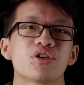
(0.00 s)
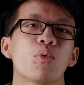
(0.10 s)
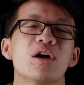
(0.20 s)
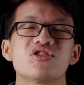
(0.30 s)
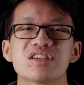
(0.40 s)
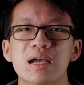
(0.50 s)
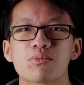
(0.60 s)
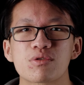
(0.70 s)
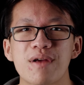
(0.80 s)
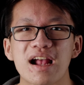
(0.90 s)
Once you get
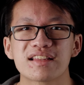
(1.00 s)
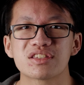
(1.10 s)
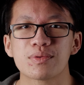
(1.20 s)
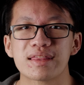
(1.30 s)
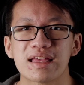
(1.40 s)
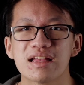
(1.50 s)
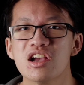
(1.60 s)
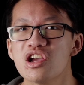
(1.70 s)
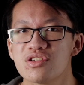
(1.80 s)
more practice with it,